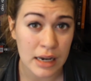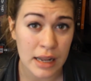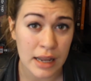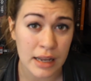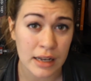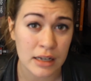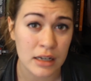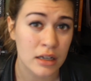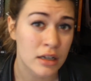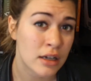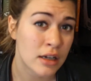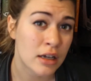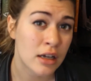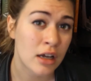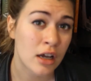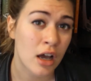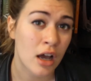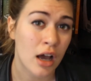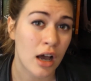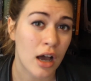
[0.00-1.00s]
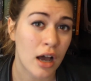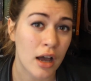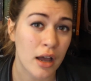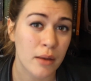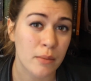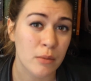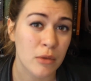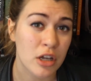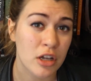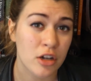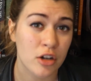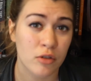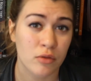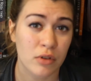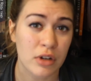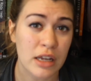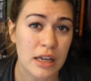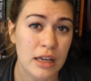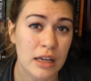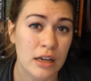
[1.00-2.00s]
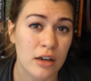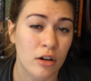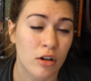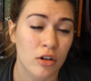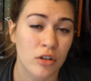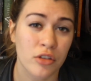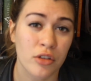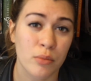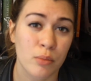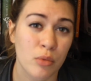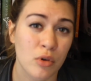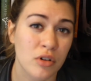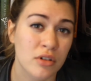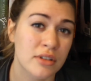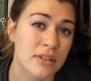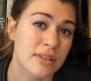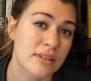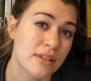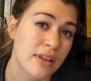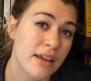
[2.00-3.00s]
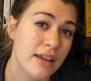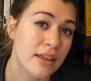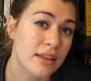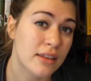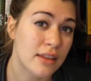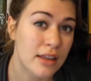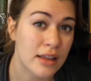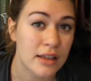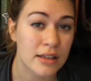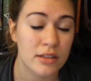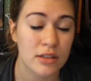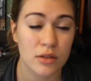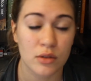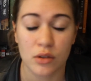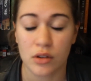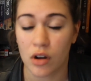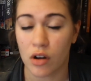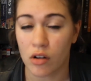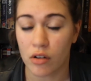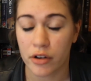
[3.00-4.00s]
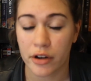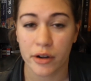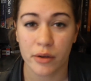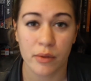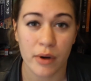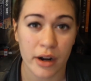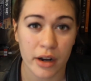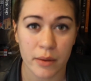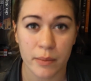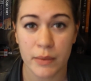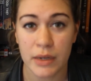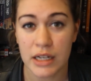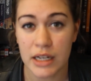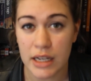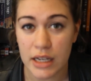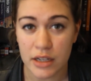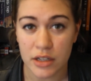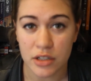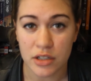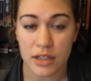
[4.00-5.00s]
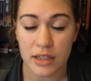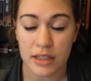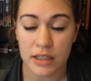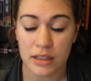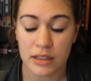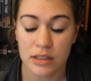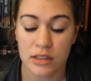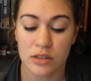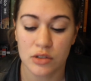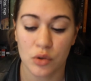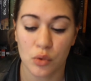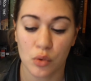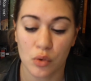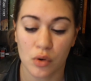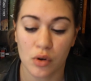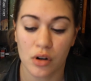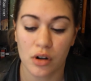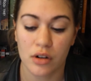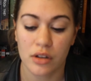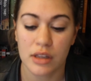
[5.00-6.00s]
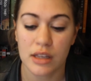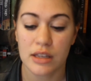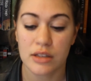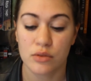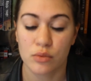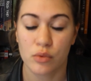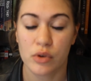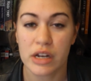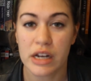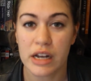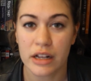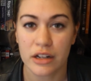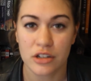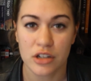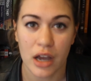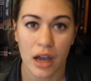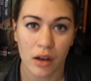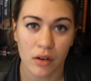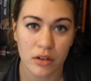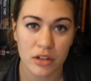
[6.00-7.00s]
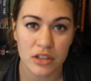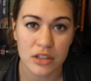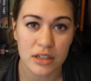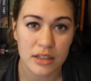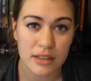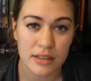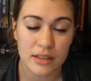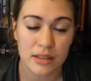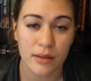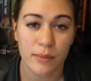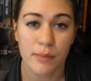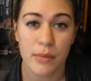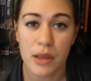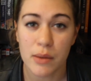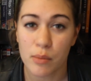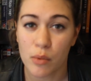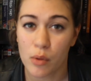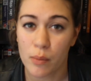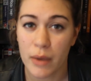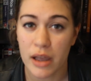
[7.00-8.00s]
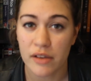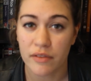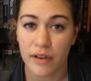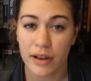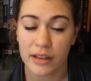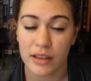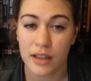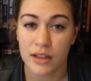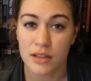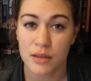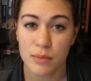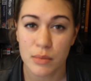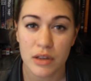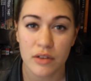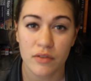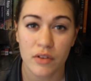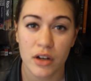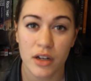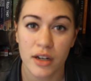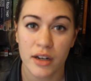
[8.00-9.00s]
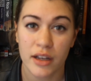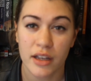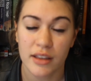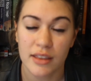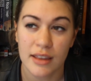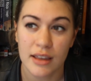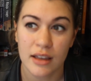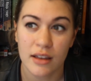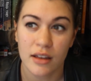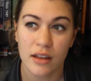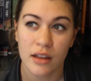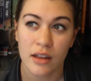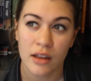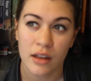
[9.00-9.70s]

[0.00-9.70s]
and I'm gonna read all the books like this, or all your recommendations, or these reading challenges. Some people might find that to be fun. I think